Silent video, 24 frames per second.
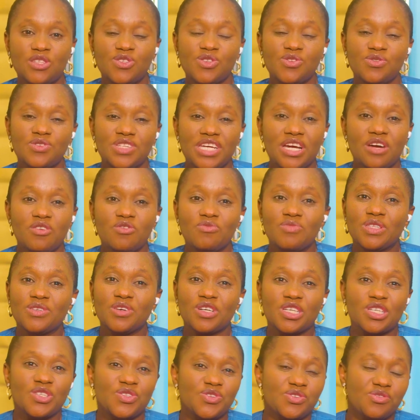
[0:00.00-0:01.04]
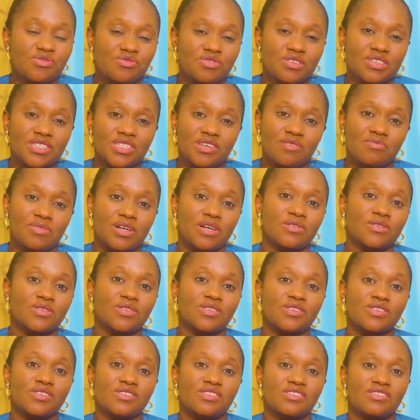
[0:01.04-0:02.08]
Today I will be talking to us
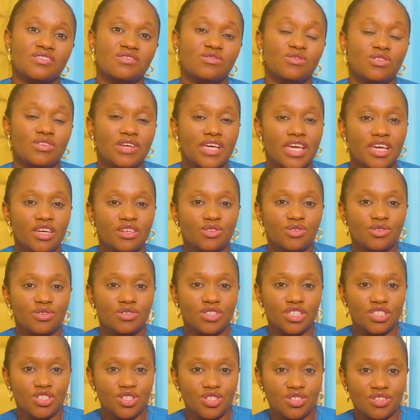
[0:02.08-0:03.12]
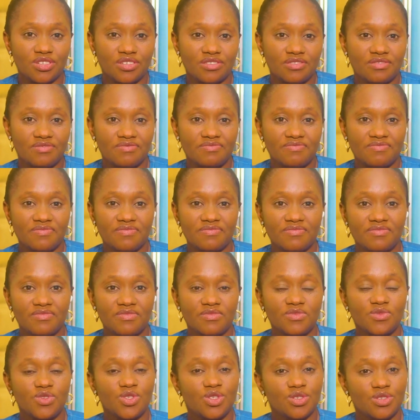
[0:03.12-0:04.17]
about egg donation,
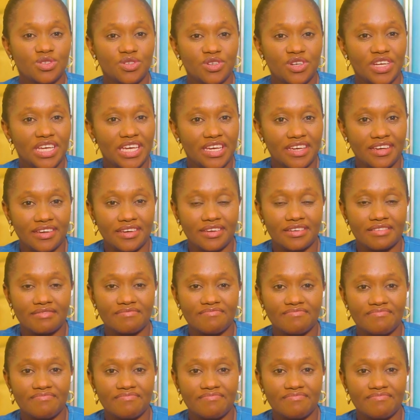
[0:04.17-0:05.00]
donor egg.